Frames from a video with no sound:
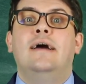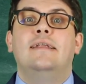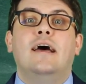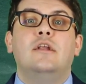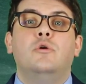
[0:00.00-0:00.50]

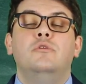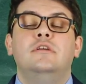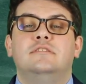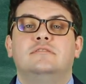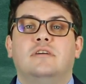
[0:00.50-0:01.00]
not only
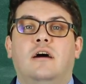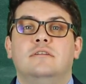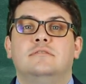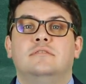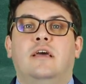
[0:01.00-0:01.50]

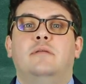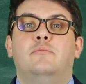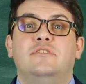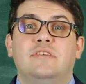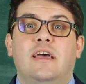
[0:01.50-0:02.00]
discuss and
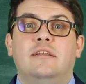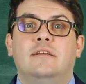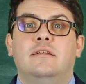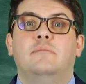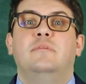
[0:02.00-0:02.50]

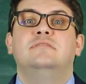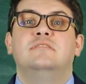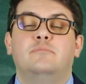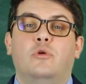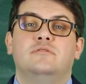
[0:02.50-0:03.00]
present the
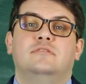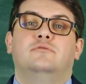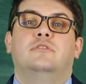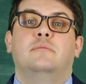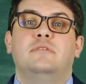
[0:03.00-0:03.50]
business process
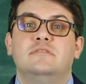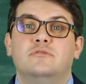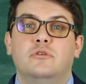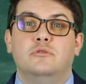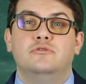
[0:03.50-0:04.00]
or the
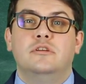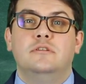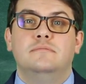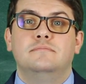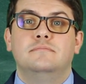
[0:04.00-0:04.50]
business
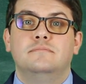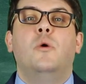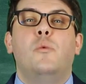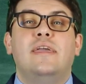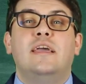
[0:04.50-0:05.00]
solution,
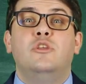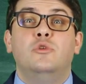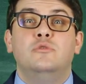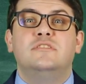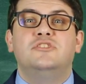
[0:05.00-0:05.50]
we can
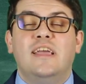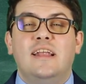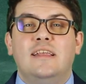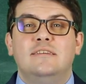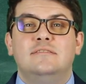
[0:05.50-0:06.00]
use
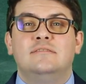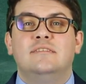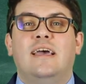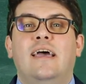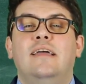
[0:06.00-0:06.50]
checklists,
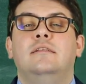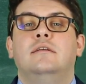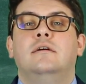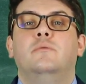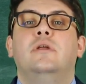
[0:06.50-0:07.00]
and
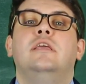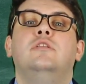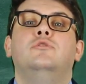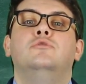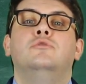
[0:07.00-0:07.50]
we
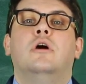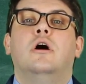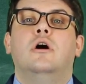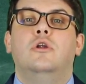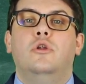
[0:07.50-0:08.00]
need to
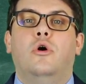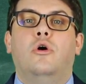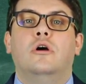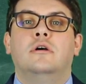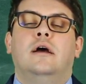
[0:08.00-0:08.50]

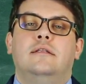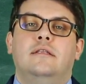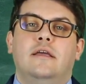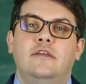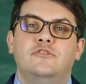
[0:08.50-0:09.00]
log
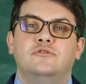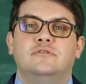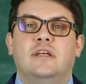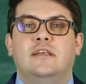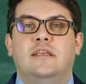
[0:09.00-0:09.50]
the
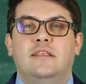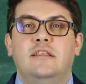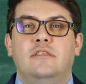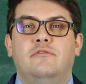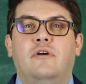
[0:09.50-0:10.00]
issues that are
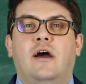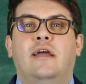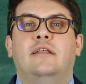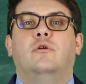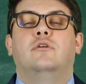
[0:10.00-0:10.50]

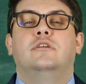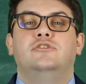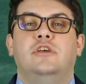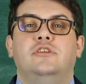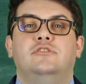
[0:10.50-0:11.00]
identified or the
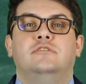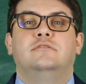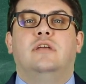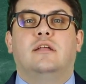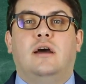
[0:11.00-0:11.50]
changes
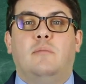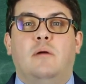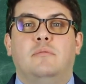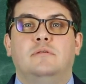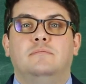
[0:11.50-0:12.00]
that come
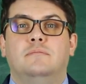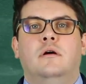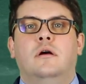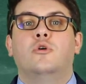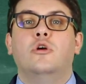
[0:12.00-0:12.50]
up.
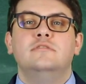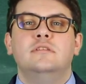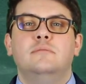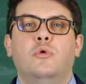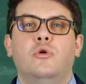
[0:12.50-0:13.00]

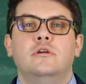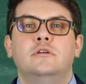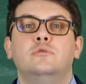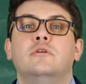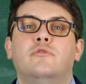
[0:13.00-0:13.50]
Crossing the
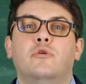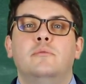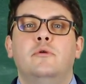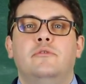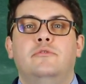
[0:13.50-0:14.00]
border to the
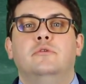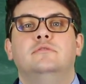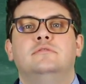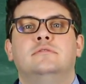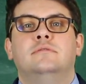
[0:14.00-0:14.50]
formal
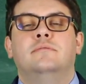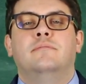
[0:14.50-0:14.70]
reviews,